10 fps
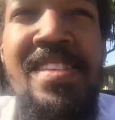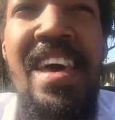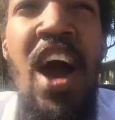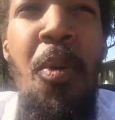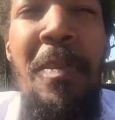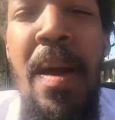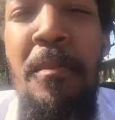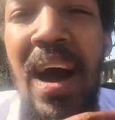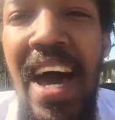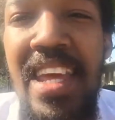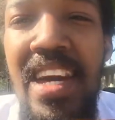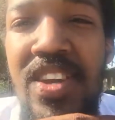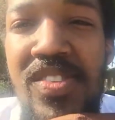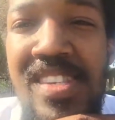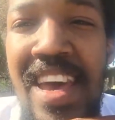help my body
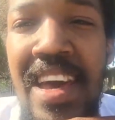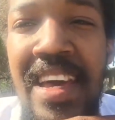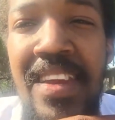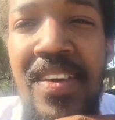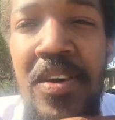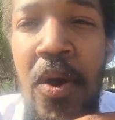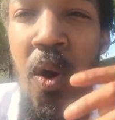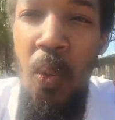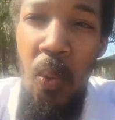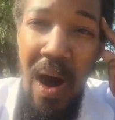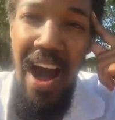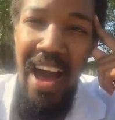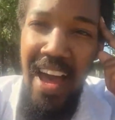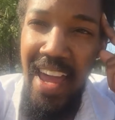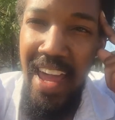understand
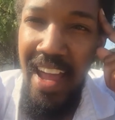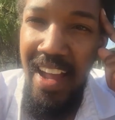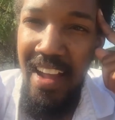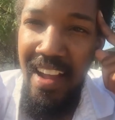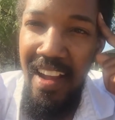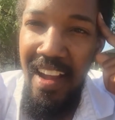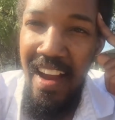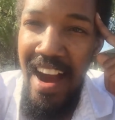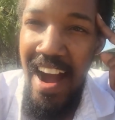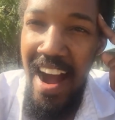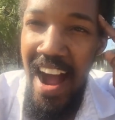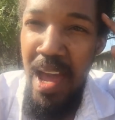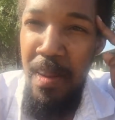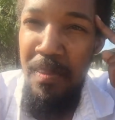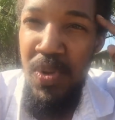why
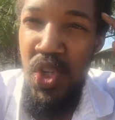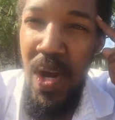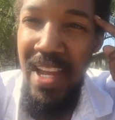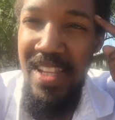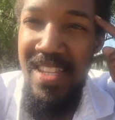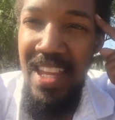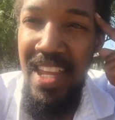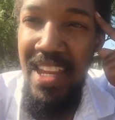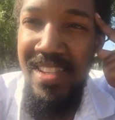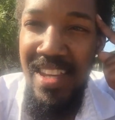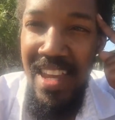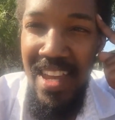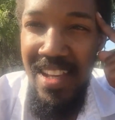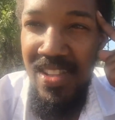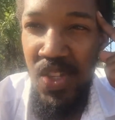I'm trying to get it to
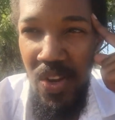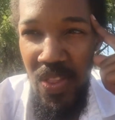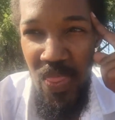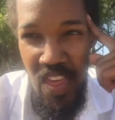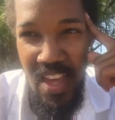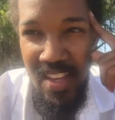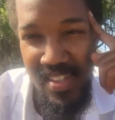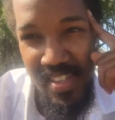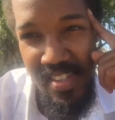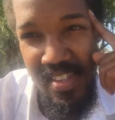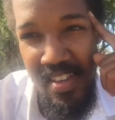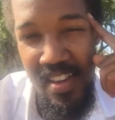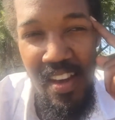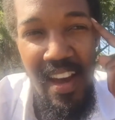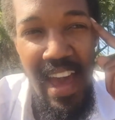eat certain things.
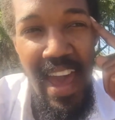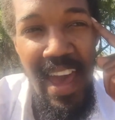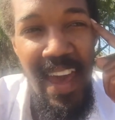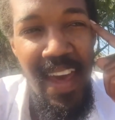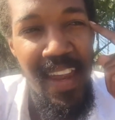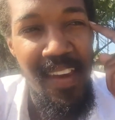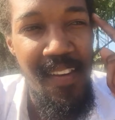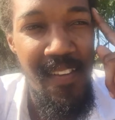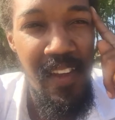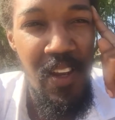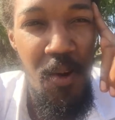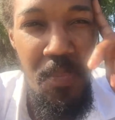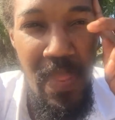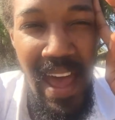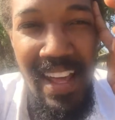And, you
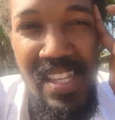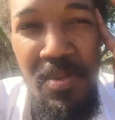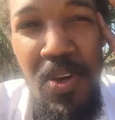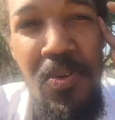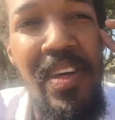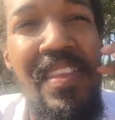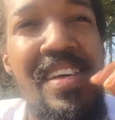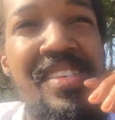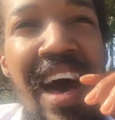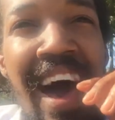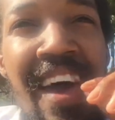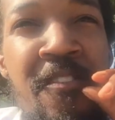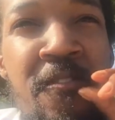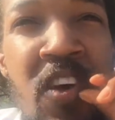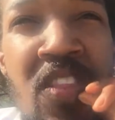know, as I'm doing this, I
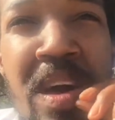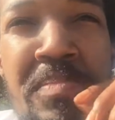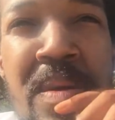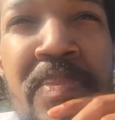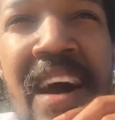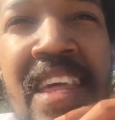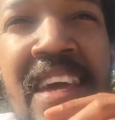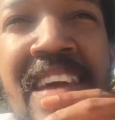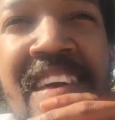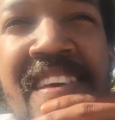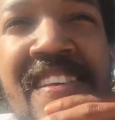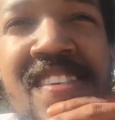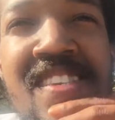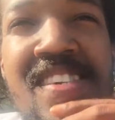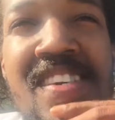feel that my body
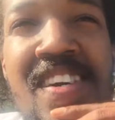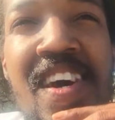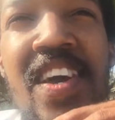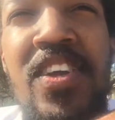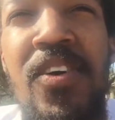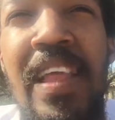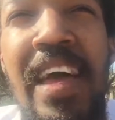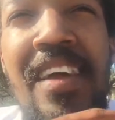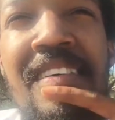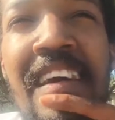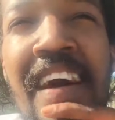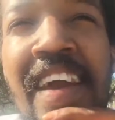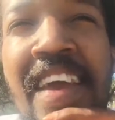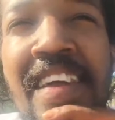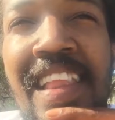is, you know, like
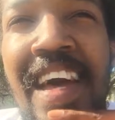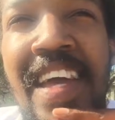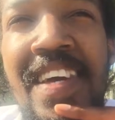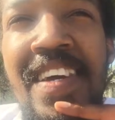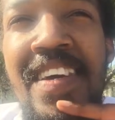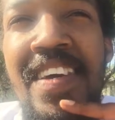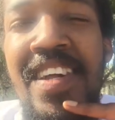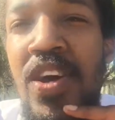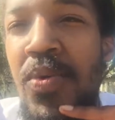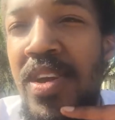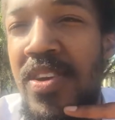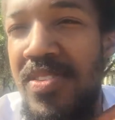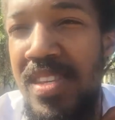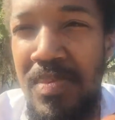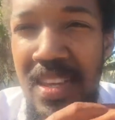I'll eat like a donut or
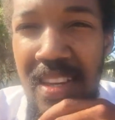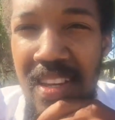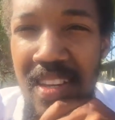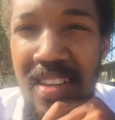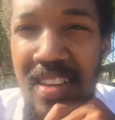something,